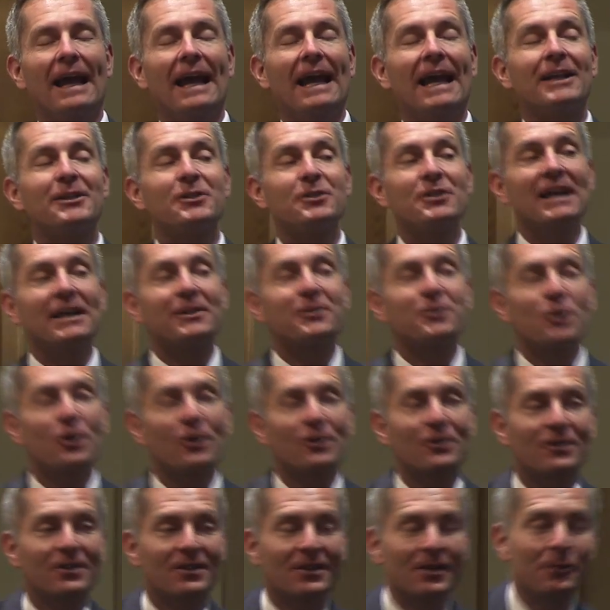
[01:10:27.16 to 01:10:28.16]
It, it
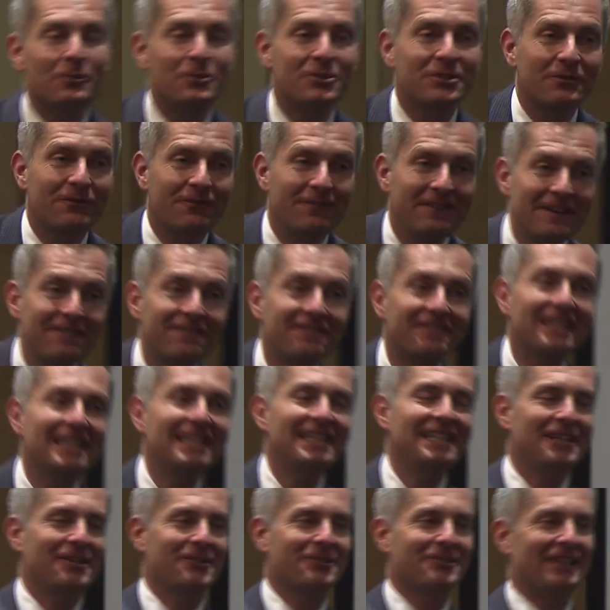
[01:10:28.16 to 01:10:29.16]
took, it was
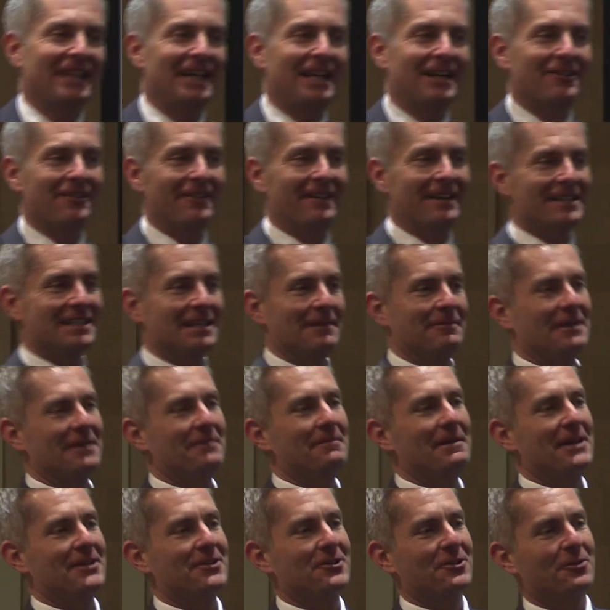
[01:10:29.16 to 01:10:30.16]
15 years later that somebody
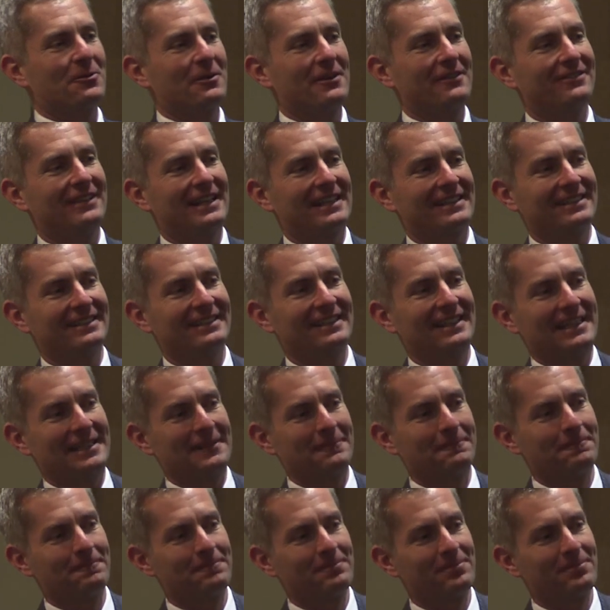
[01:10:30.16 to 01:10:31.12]
measured the reflected light.